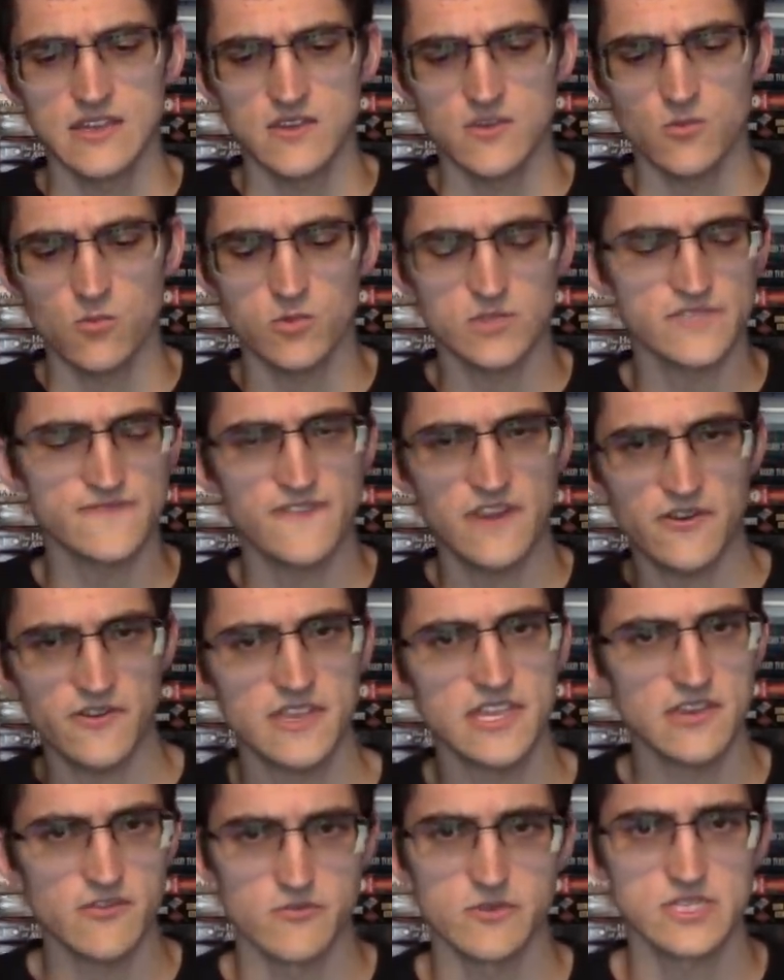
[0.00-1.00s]
was
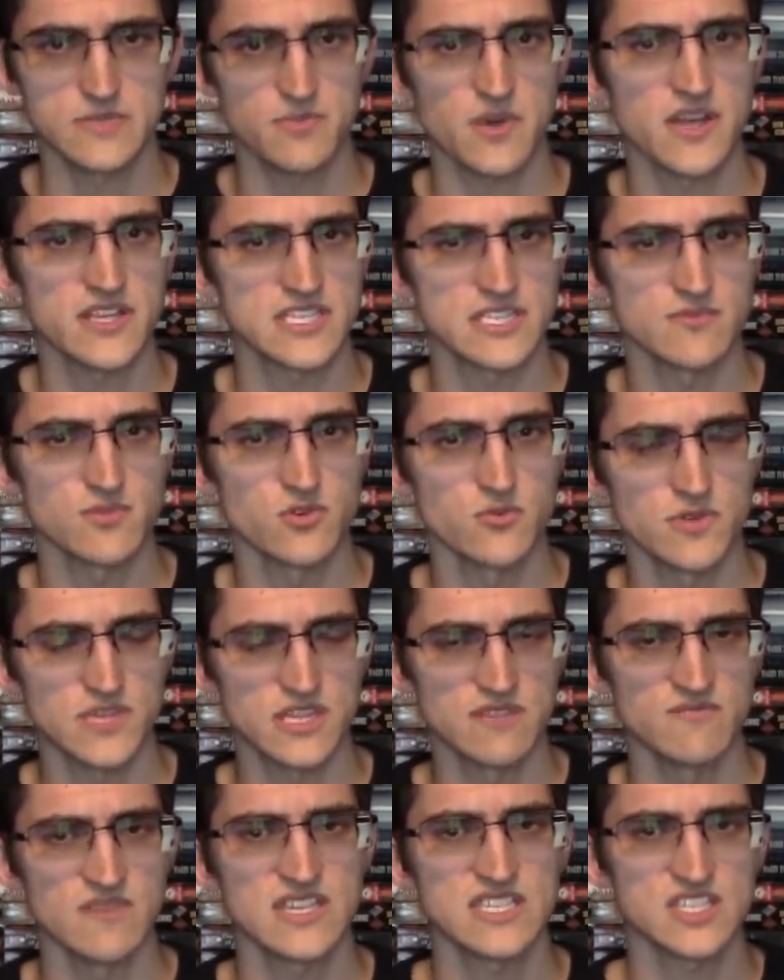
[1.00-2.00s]
very irresponsible with the
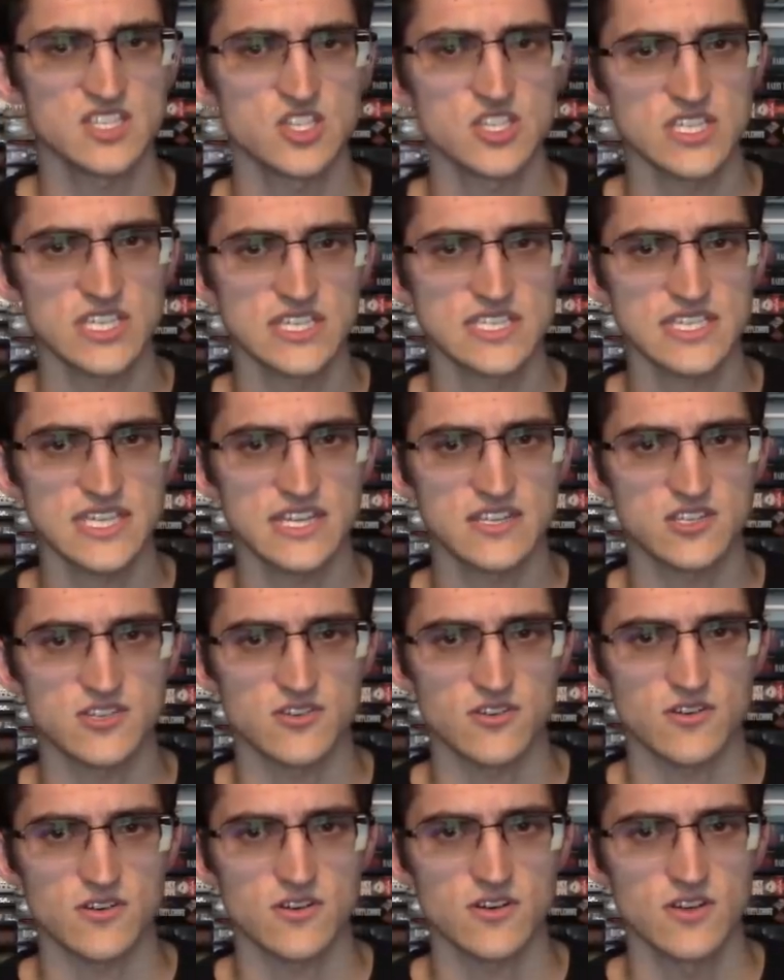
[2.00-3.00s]
messages he sent
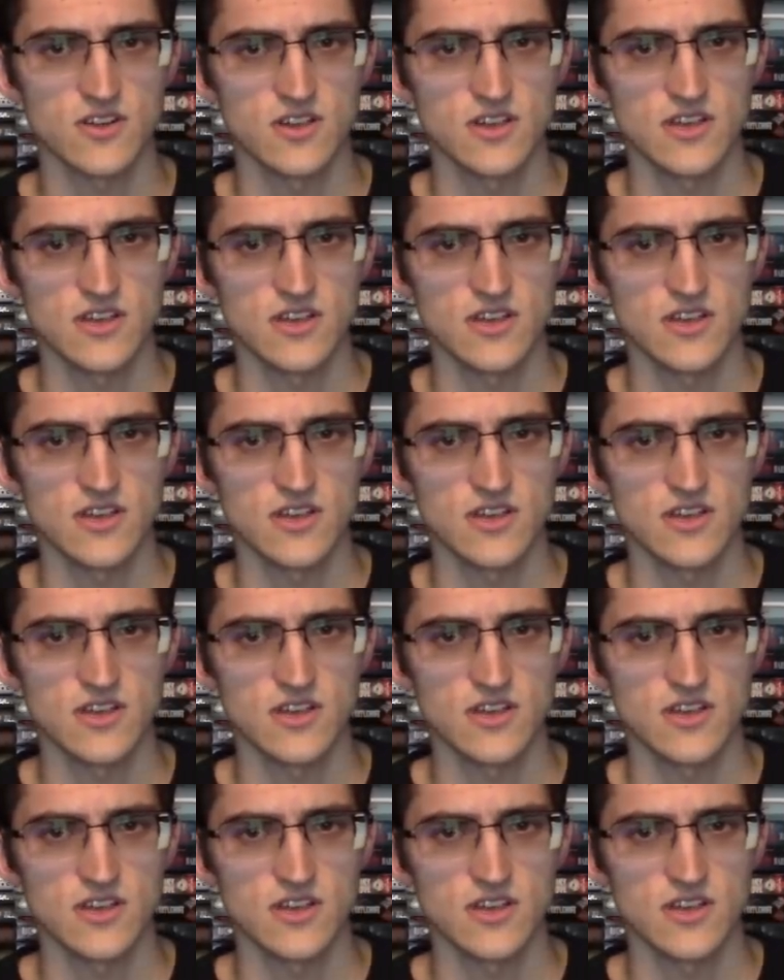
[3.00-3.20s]
her,